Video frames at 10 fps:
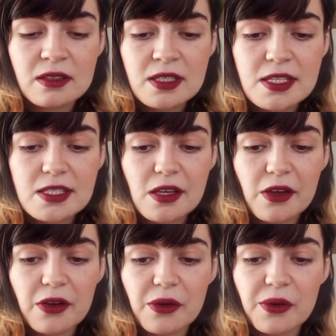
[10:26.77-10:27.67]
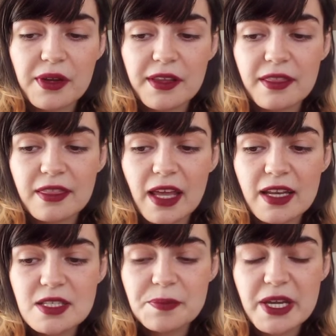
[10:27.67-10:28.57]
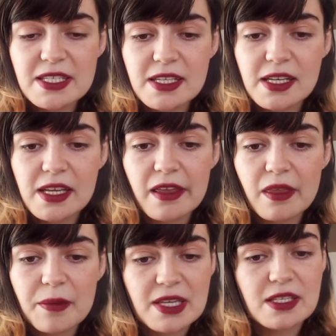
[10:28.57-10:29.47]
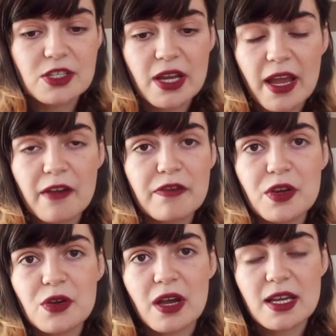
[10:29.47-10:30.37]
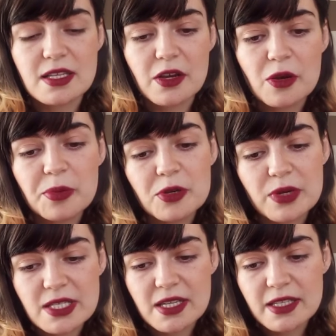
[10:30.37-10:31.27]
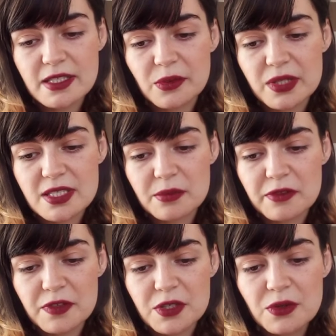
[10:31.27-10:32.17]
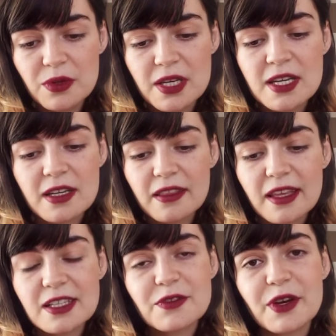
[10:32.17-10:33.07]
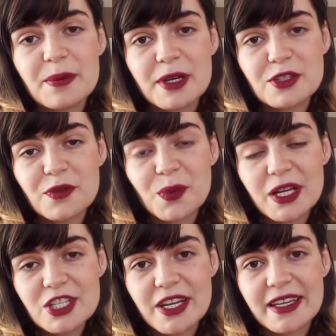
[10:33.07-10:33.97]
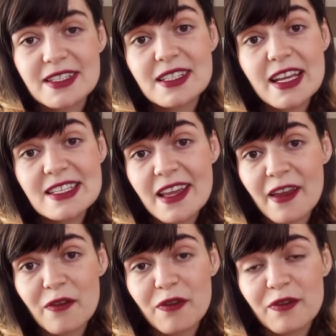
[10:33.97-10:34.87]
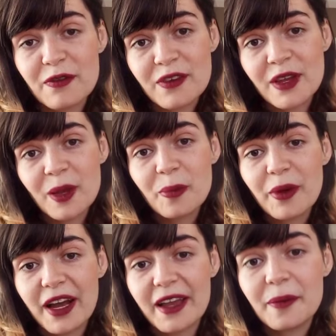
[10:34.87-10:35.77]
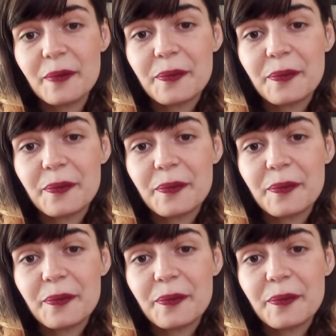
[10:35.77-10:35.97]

So that is basically the message I have for you guys. I hope it resonated with some of you. Thanks very much for watching. Stay safe. Bye.